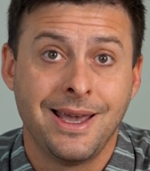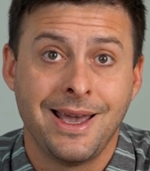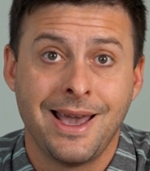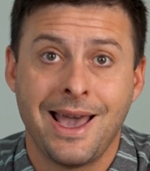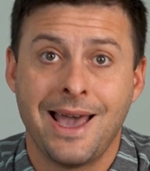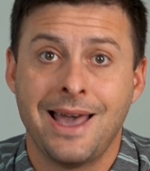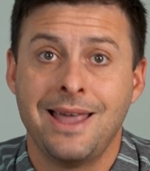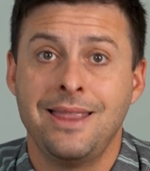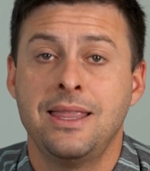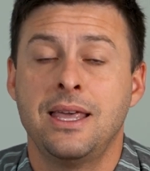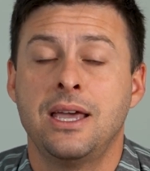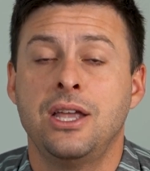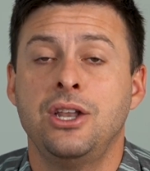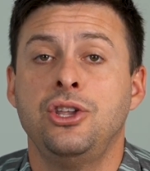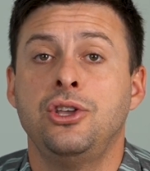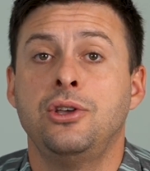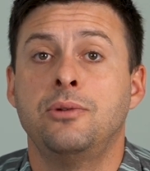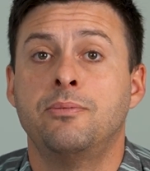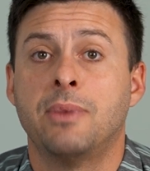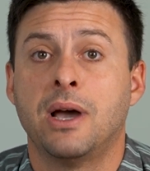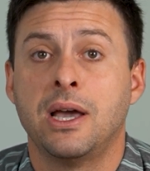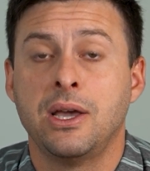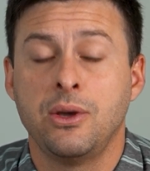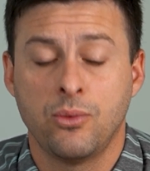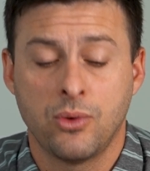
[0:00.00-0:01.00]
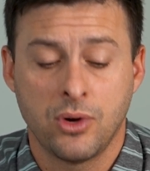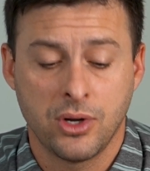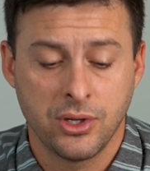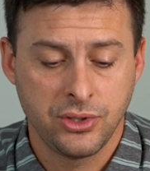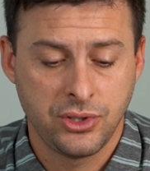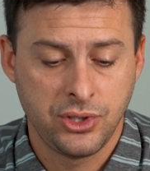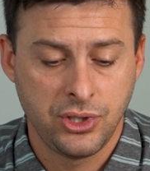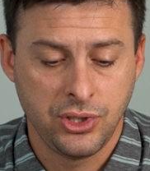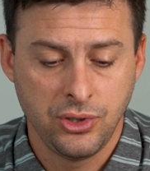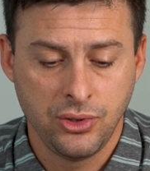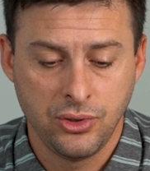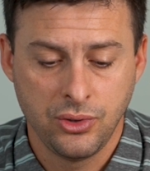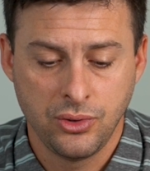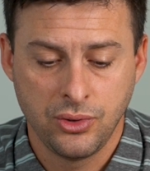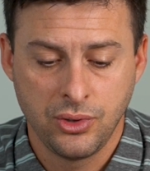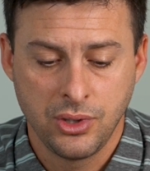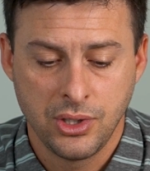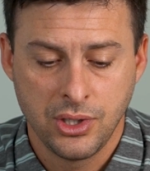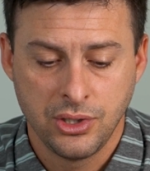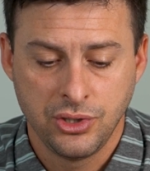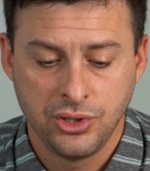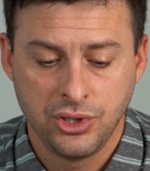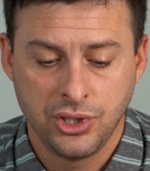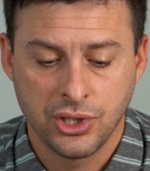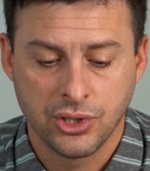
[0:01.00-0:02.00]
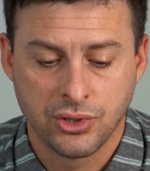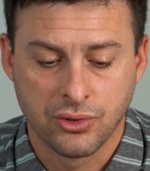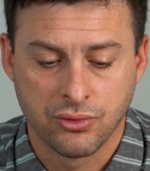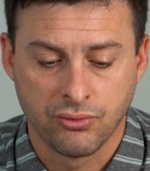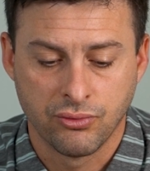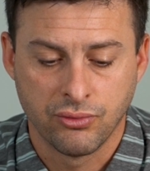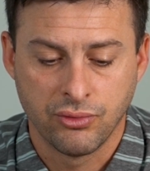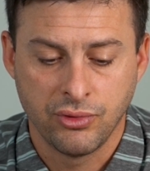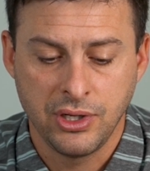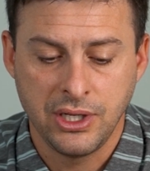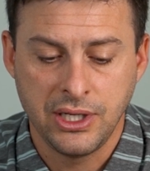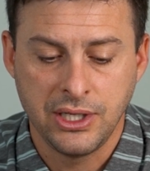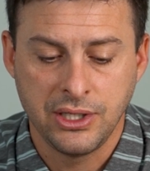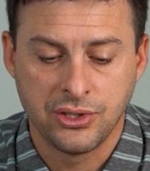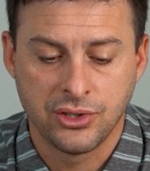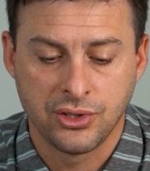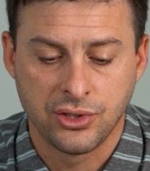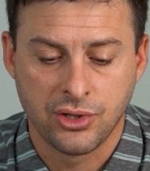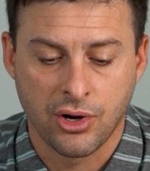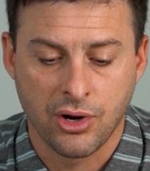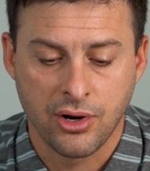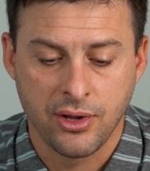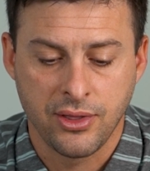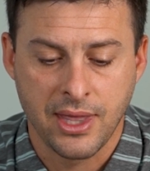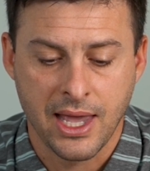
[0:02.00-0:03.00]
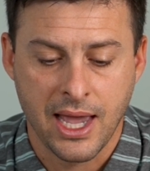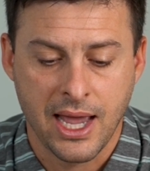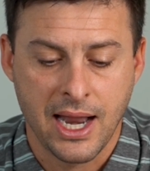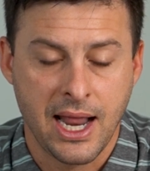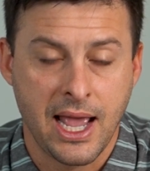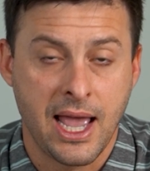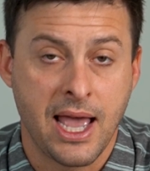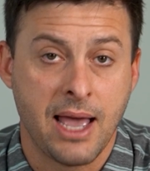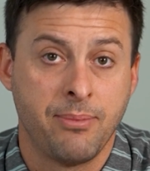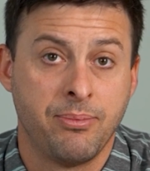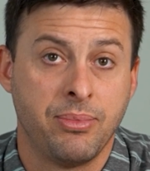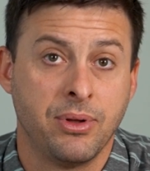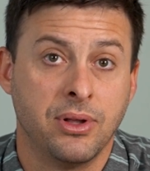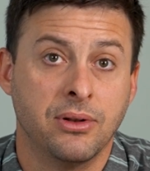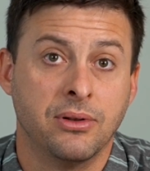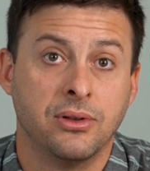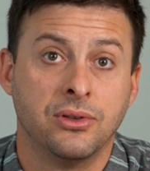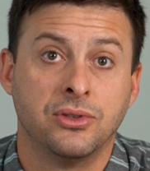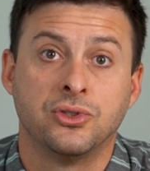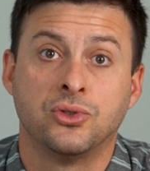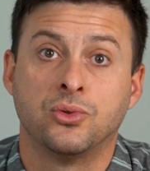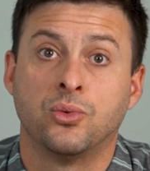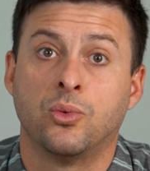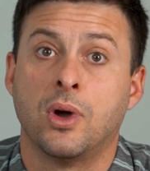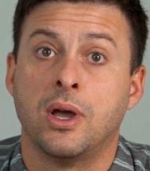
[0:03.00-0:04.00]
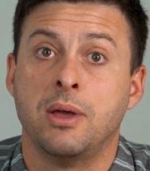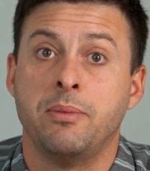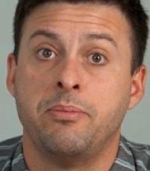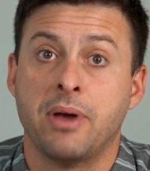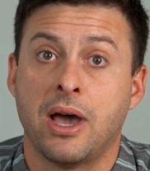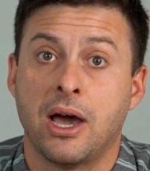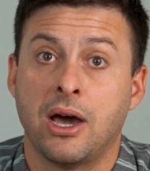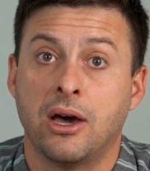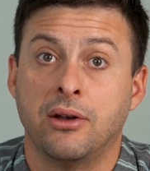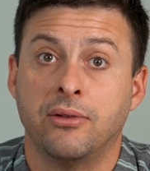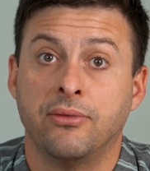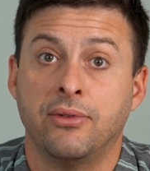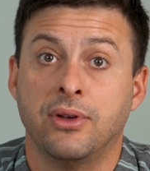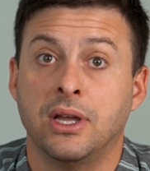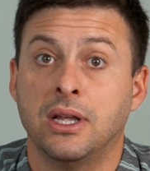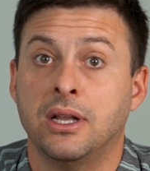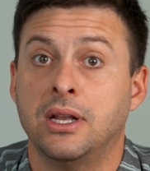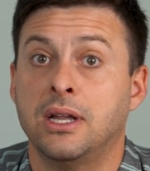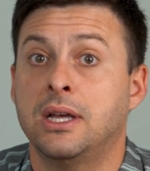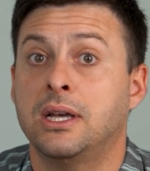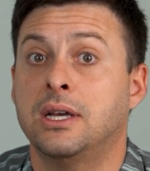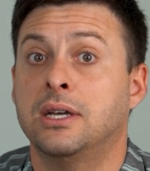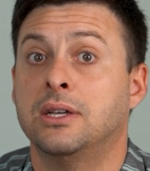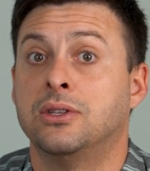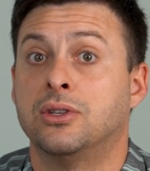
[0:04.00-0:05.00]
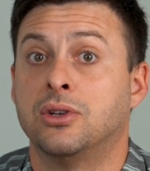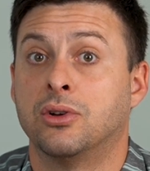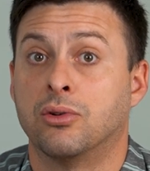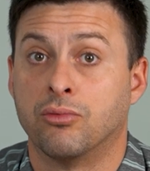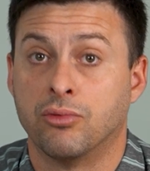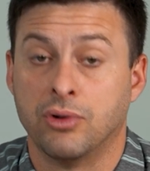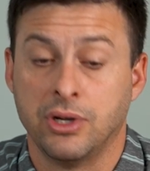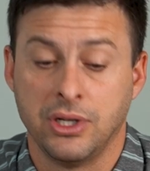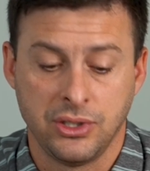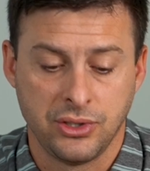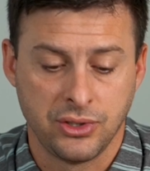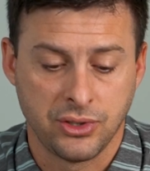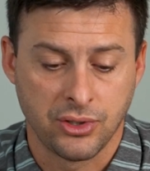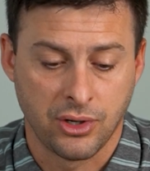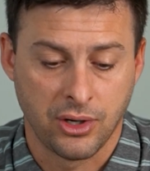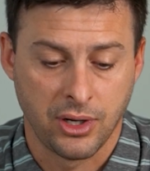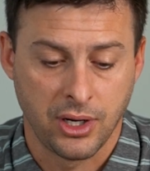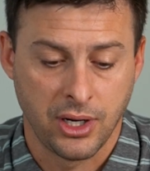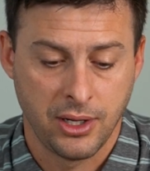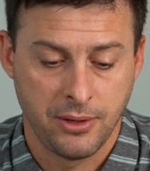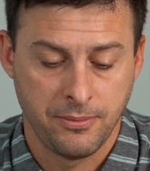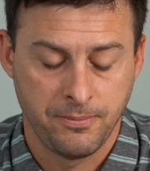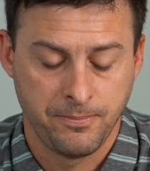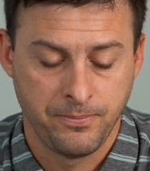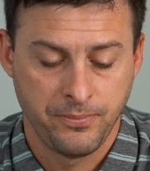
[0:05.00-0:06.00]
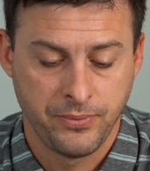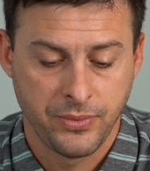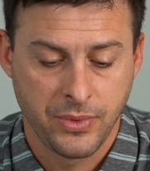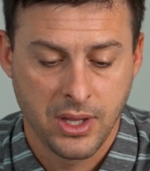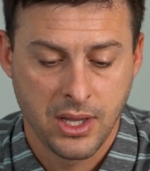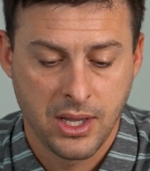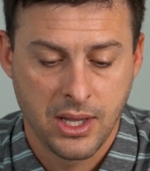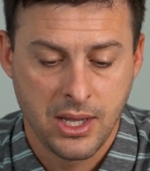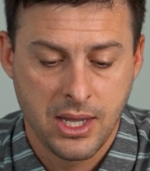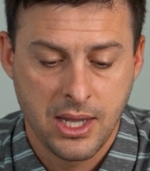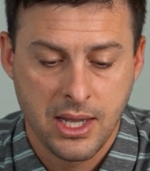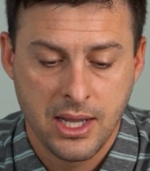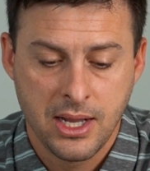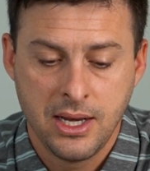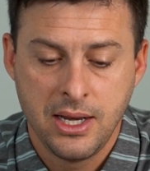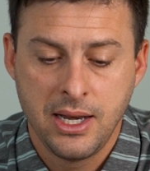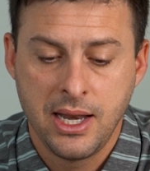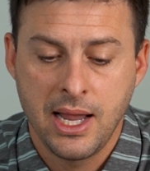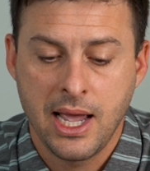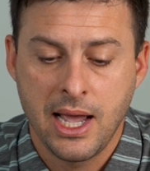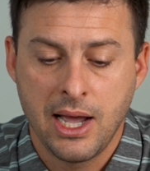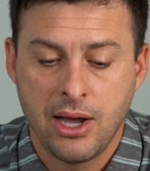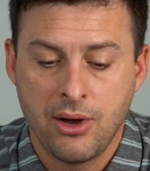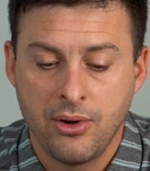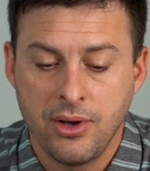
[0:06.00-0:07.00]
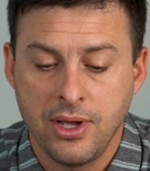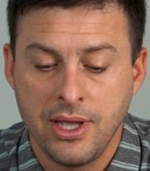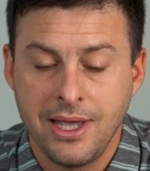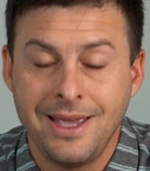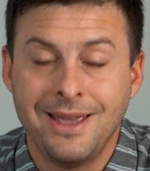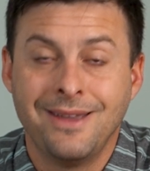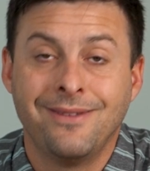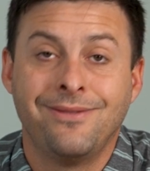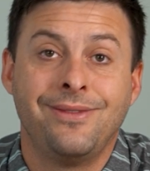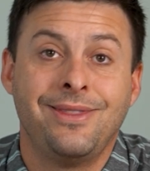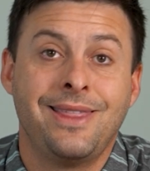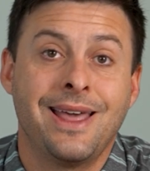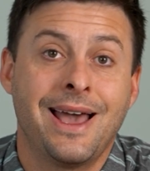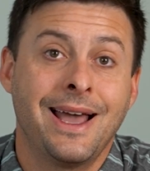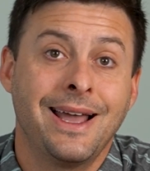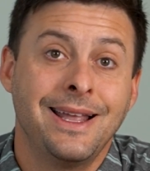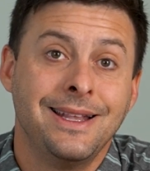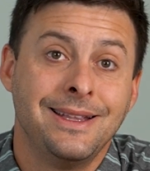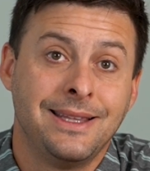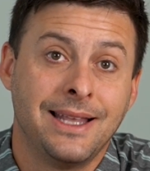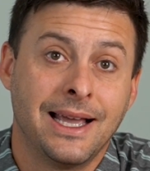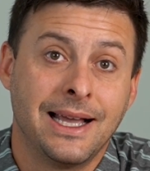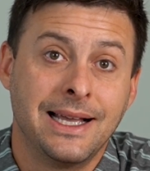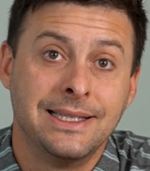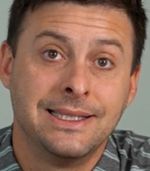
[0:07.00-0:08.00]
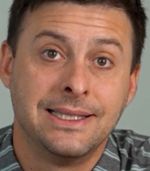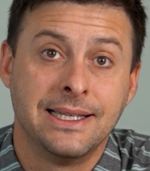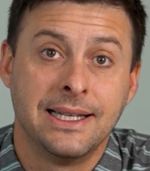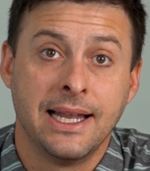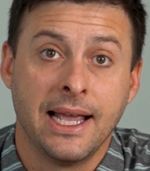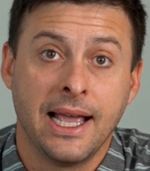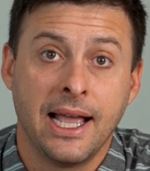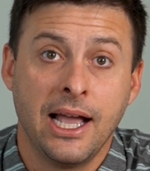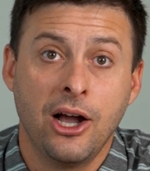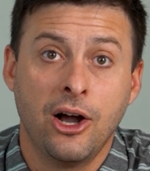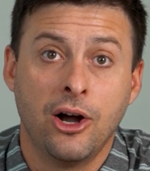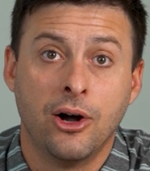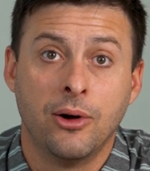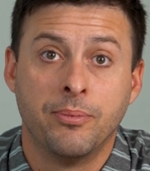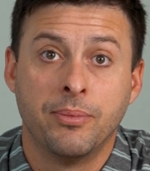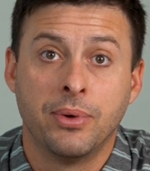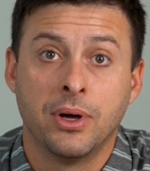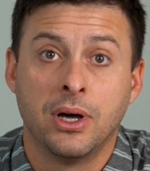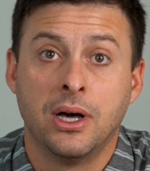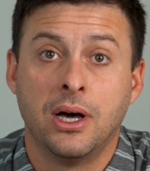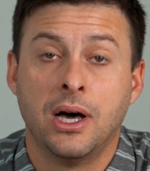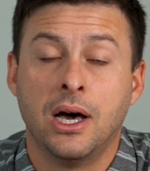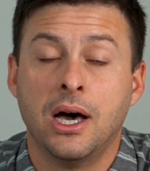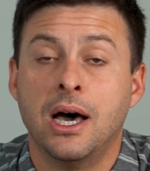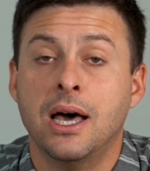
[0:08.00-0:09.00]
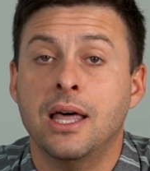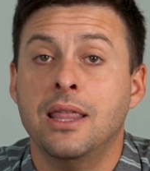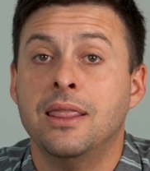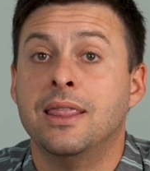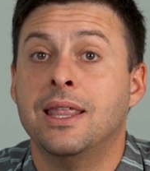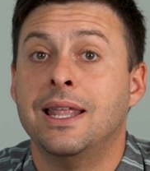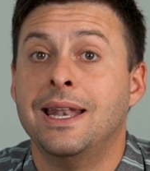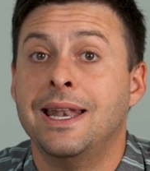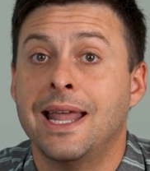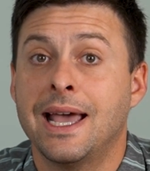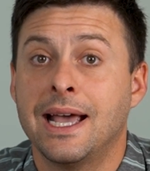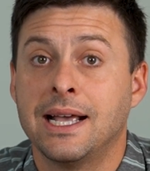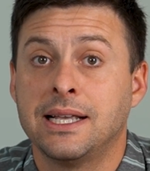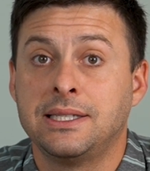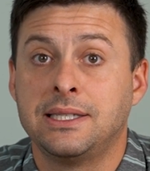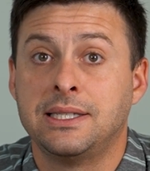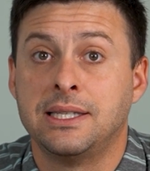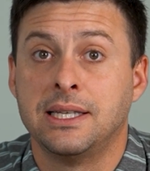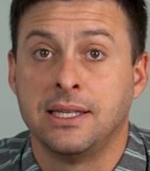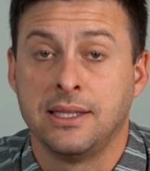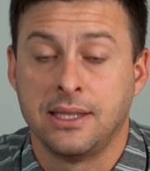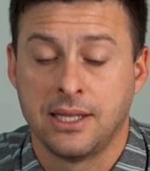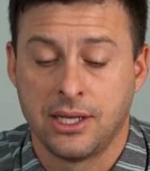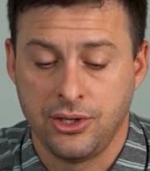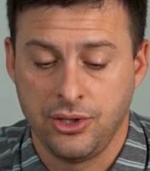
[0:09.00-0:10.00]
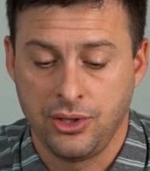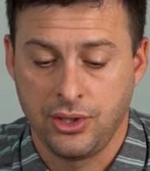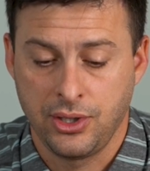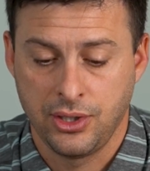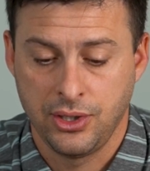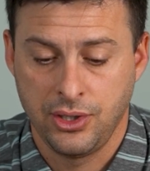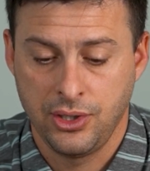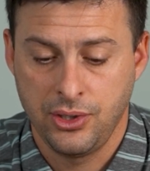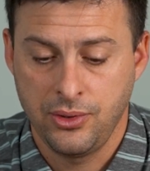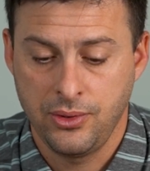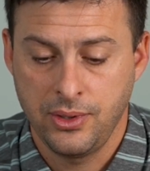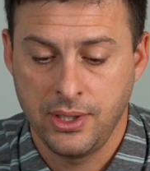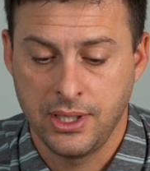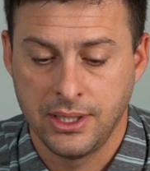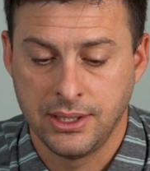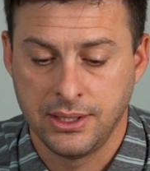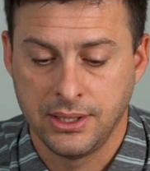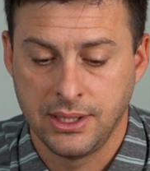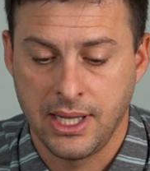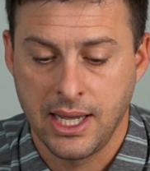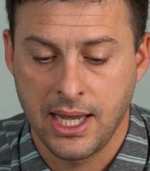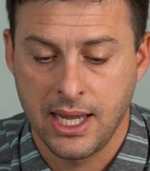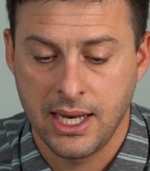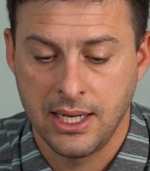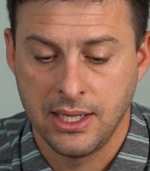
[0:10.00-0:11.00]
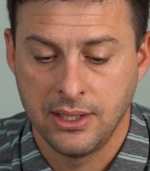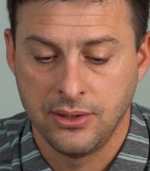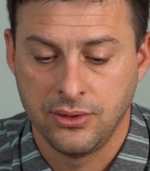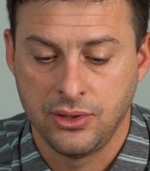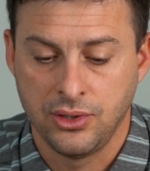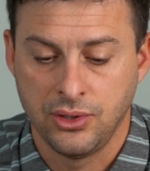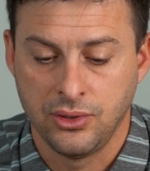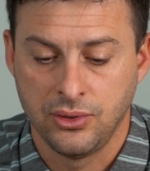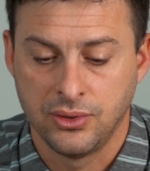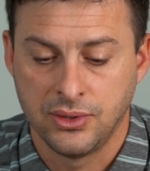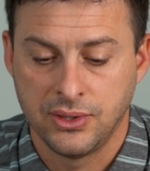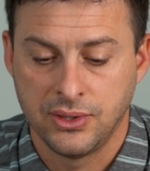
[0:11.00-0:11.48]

and then you might want to just restart that app and swipe out of it to restart it. Now, if that doesn't help, the next thing that you can do is get into